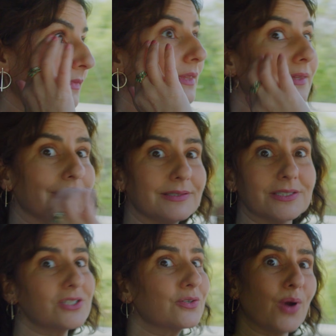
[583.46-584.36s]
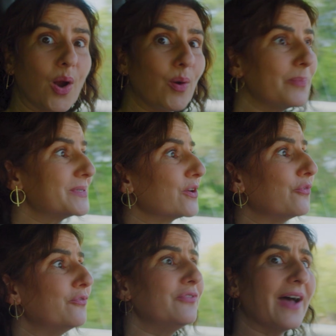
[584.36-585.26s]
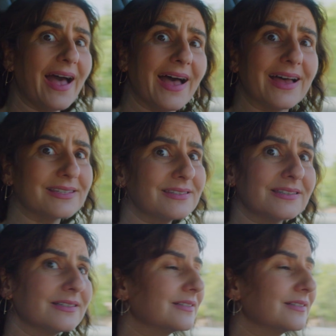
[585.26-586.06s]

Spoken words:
They just grow up so fast.